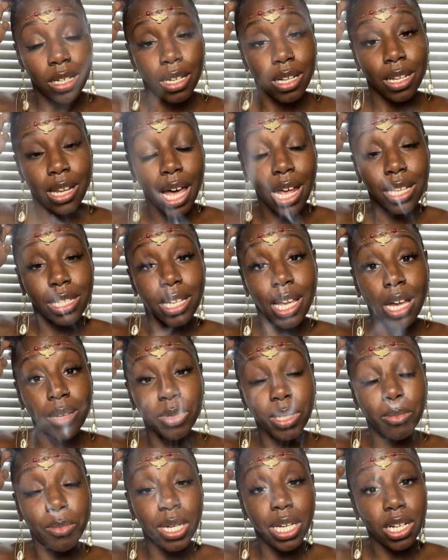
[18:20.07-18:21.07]
A lot of times
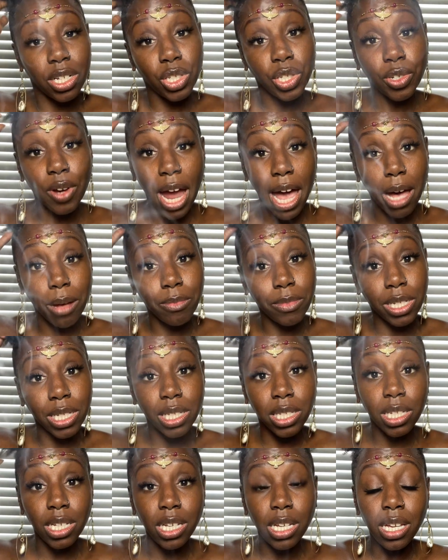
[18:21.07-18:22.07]
it'd be a trap to
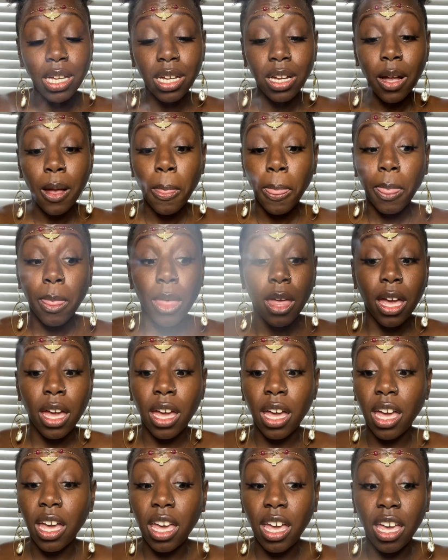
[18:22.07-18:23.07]
see
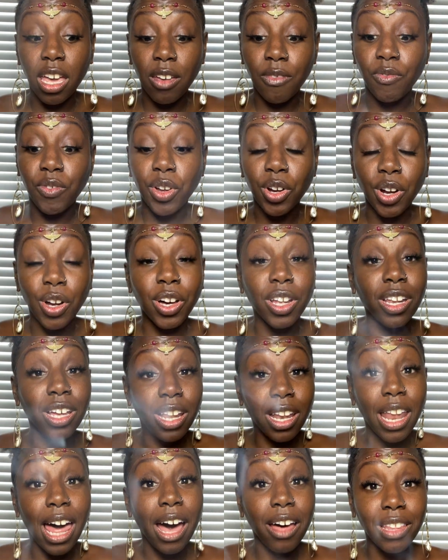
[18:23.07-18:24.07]
if you're going to
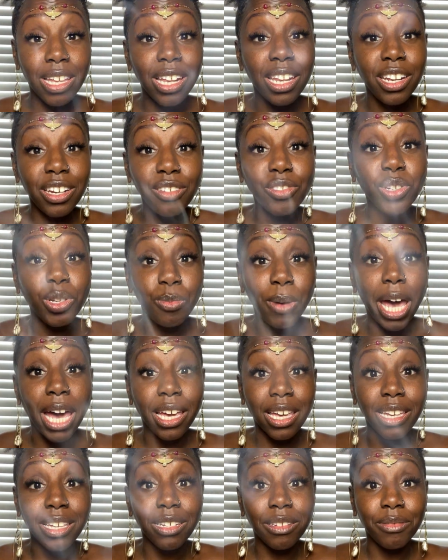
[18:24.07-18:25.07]
allow that energy back
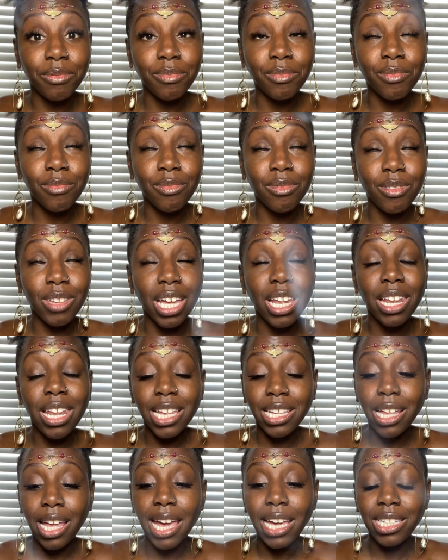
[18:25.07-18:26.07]
in.
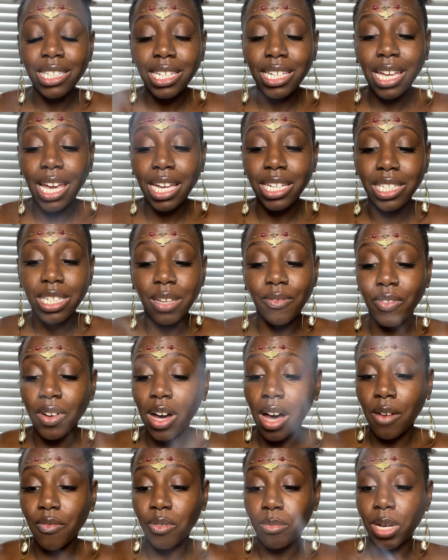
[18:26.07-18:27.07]
1818 for
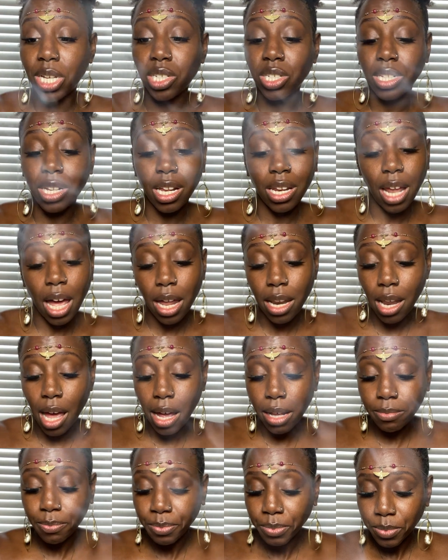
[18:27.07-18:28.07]
confirmation and
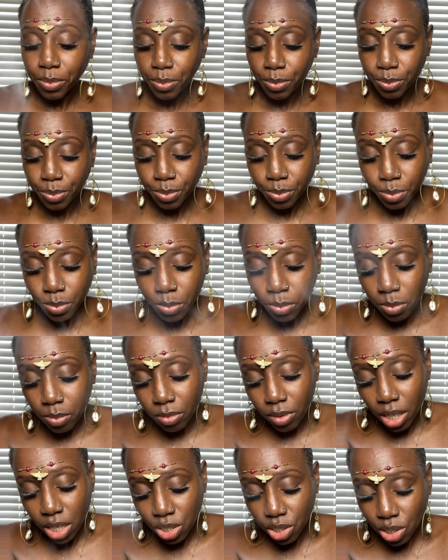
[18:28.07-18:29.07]
99.
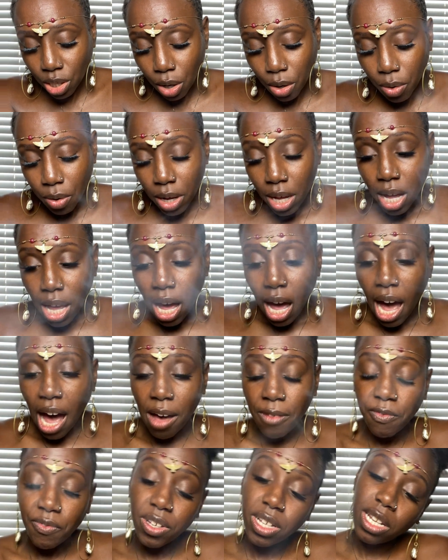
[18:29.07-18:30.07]
So I
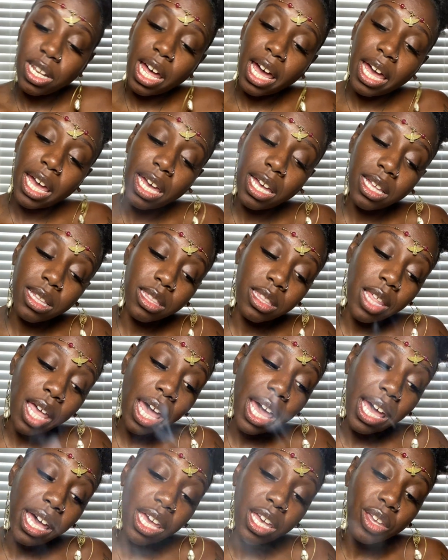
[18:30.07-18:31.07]
feel like
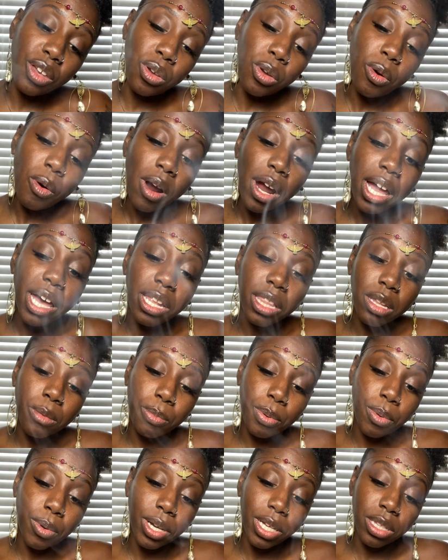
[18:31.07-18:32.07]
that you are at the
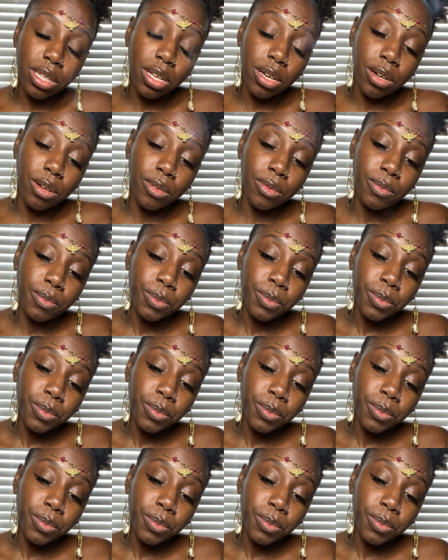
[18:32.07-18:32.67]
point, though.